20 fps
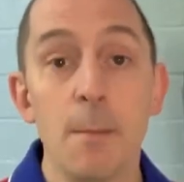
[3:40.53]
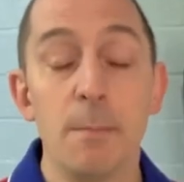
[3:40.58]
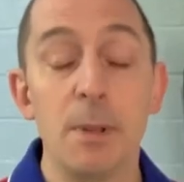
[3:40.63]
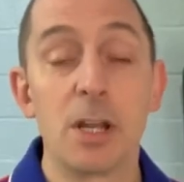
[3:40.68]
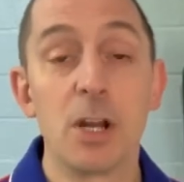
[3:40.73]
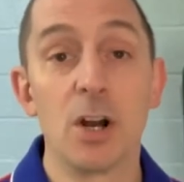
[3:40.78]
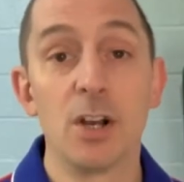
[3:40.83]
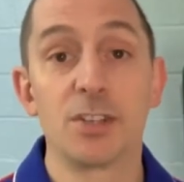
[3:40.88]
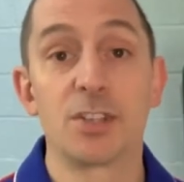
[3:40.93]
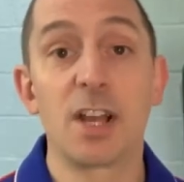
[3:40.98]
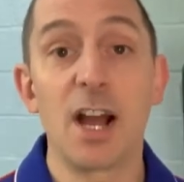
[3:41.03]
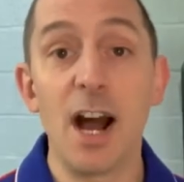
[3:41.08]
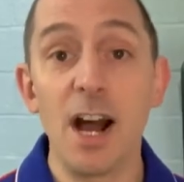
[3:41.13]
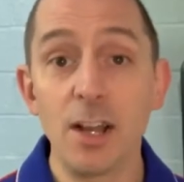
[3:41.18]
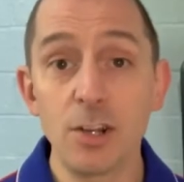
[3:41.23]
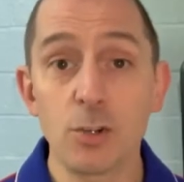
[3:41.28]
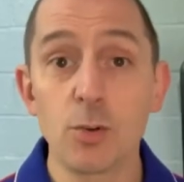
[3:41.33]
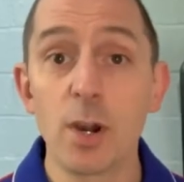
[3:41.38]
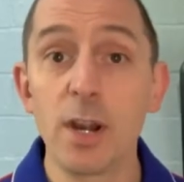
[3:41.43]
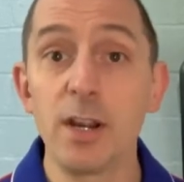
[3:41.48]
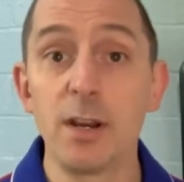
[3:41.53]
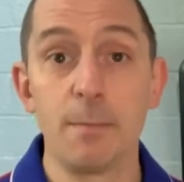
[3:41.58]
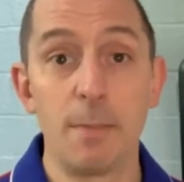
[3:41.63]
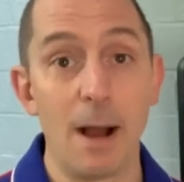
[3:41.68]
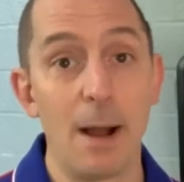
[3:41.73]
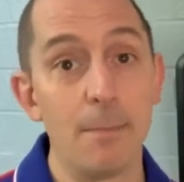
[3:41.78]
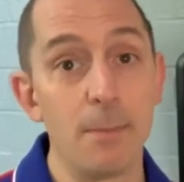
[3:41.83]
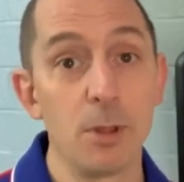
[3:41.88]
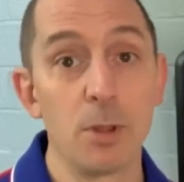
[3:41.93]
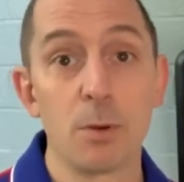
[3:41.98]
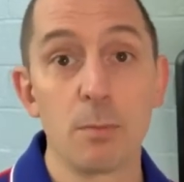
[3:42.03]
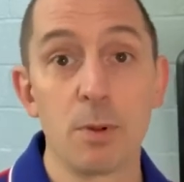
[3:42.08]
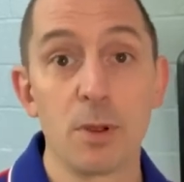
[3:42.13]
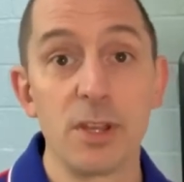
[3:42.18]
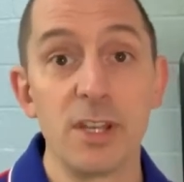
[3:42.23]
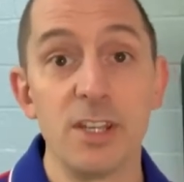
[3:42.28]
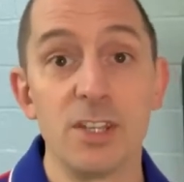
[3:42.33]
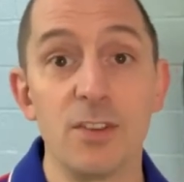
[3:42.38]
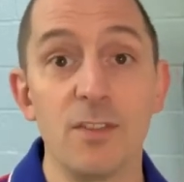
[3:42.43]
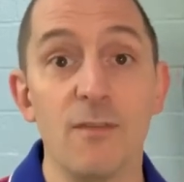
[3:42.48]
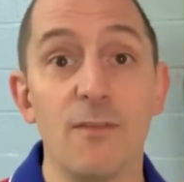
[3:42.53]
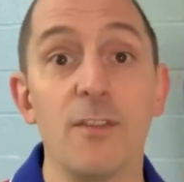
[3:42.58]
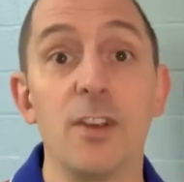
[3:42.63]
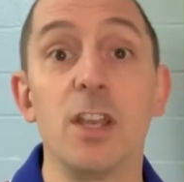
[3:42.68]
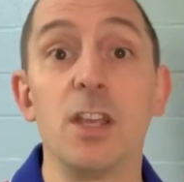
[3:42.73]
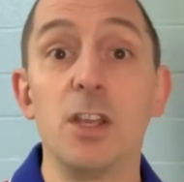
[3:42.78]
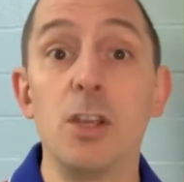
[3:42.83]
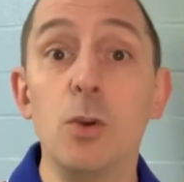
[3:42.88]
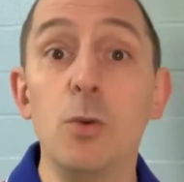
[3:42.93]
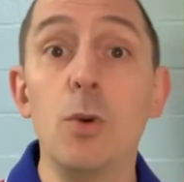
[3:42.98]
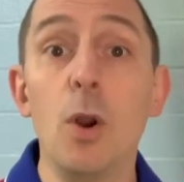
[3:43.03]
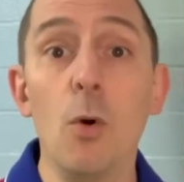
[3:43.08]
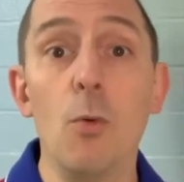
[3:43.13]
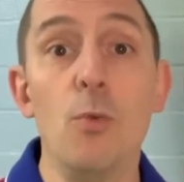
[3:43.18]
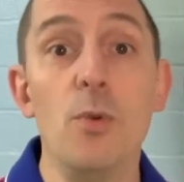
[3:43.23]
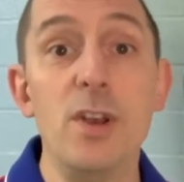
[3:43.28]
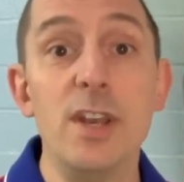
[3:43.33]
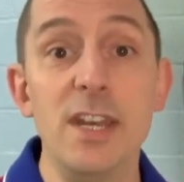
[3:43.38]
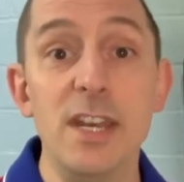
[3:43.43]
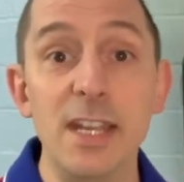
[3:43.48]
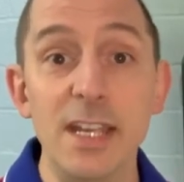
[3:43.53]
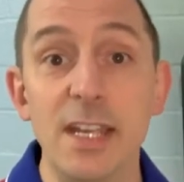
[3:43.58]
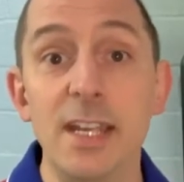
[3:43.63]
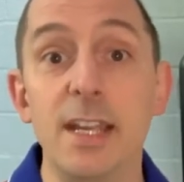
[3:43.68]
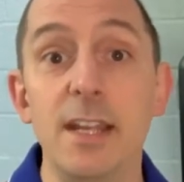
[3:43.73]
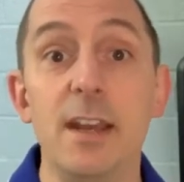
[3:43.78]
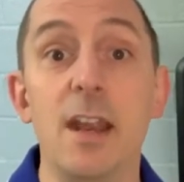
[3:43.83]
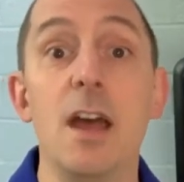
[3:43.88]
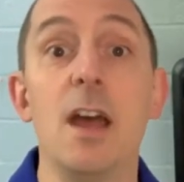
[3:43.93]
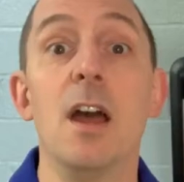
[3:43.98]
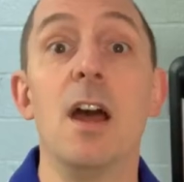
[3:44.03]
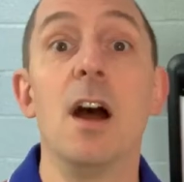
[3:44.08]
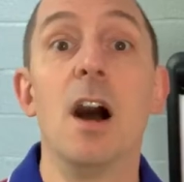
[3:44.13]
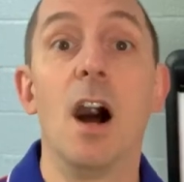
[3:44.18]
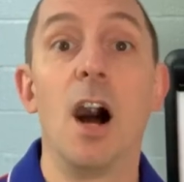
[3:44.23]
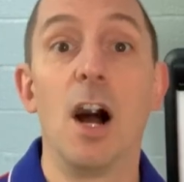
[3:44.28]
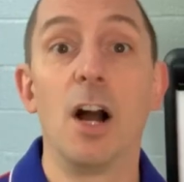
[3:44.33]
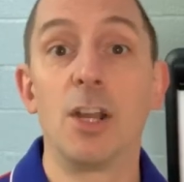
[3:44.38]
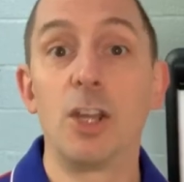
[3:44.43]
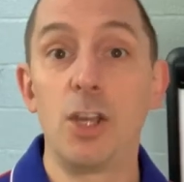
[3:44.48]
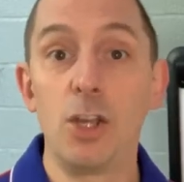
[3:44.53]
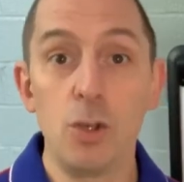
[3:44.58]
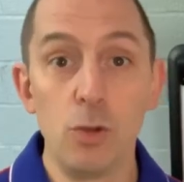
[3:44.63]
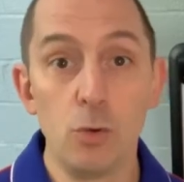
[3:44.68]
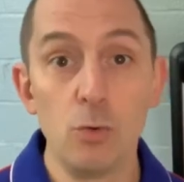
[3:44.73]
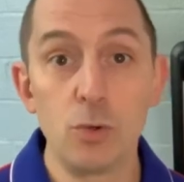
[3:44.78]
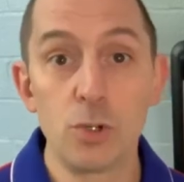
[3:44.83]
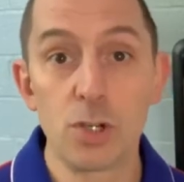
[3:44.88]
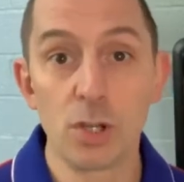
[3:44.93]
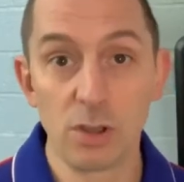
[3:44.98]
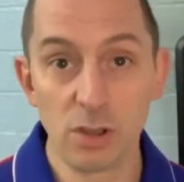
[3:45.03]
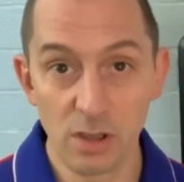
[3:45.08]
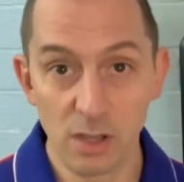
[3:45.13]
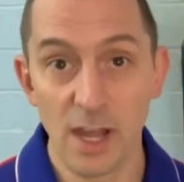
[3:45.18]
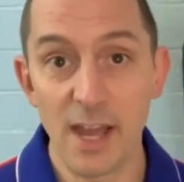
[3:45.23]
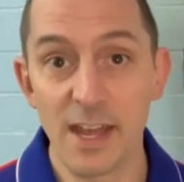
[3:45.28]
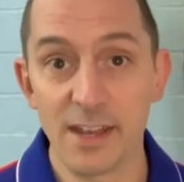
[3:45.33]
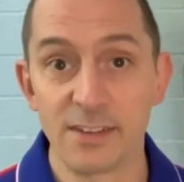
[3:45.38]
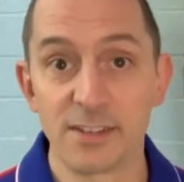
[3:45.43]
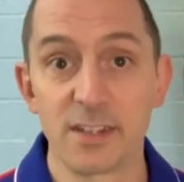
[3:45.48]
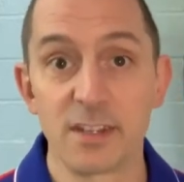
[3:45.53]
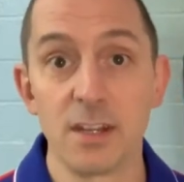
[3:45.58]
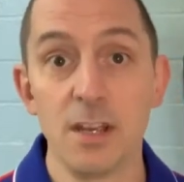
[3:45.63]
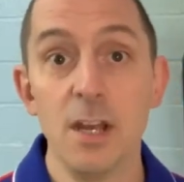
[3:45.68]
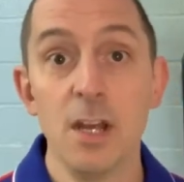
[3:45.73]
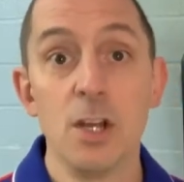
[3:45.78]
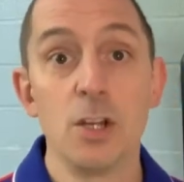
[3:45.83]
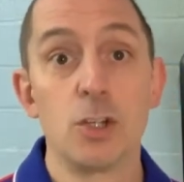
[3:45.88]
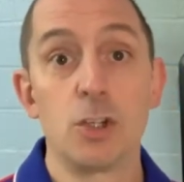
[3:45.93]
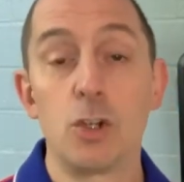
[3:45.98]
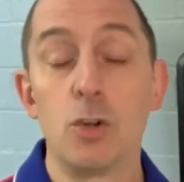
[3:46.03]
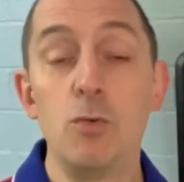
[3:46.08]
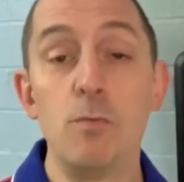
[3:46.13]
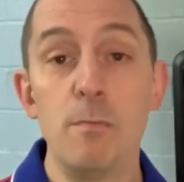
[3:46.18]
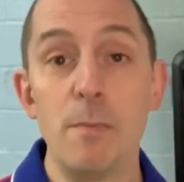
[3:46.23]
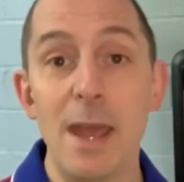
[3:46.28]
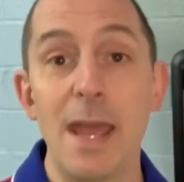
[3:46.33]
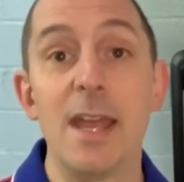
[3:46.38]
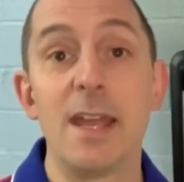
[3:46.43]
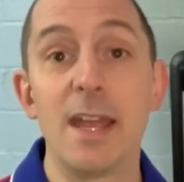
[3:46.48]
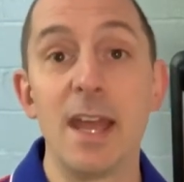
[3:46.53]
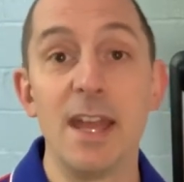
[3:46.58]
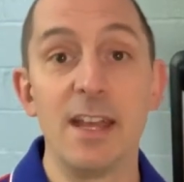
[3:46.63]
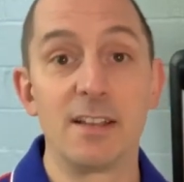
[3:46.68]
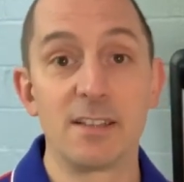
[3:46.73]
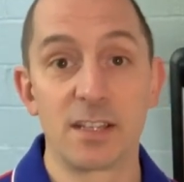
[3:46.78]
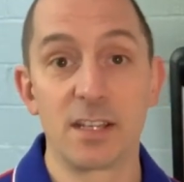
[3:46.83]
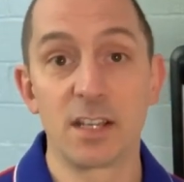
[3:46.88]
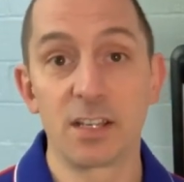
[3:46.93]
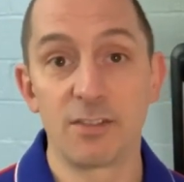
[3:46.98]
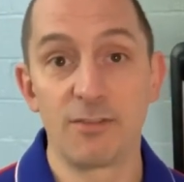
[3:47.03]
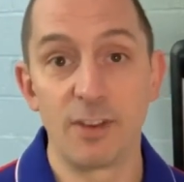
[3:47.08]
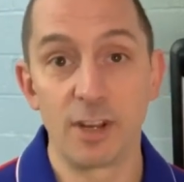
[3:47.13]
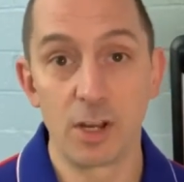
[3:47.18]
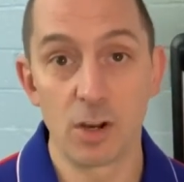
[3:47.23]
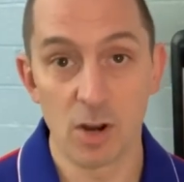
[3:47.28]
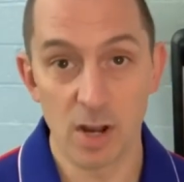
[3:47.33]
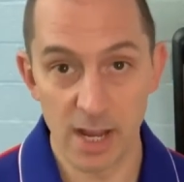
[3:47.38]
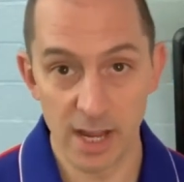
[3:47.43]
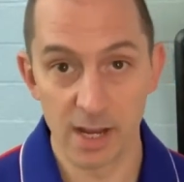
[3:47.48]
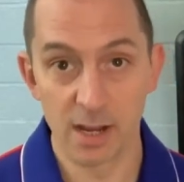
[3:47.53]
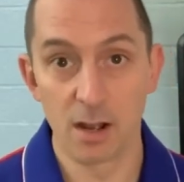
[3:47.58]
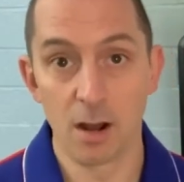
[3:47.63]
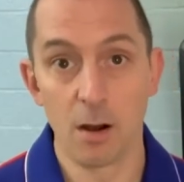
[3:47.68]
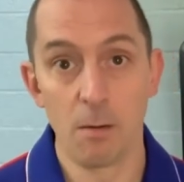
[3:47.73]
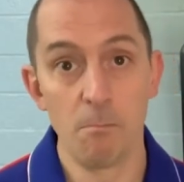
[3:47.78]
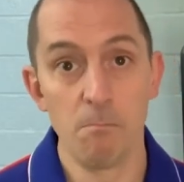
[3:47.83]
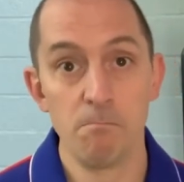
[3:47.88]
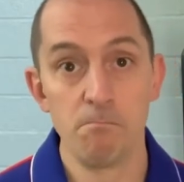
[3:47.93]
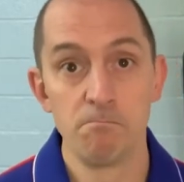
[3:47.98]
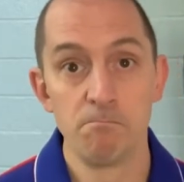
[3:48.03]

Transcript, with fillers: Because contrary to popular beliefs, you don't need a huge list to make a six figure income.